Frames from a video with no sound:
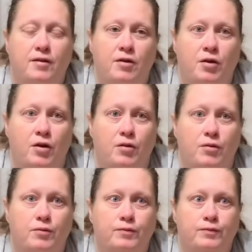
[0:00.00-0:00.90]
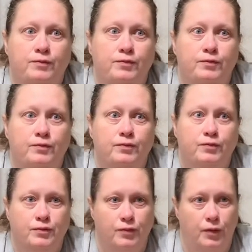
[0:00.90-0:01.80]

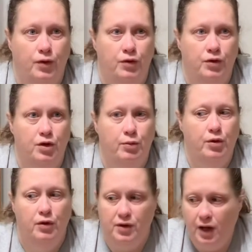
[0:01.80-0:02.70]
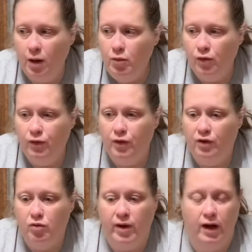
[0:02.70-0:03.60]
you're going to put on the table for
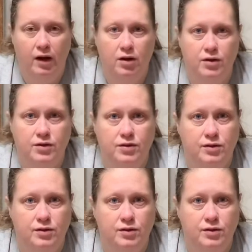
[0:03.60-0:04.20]
everybody else,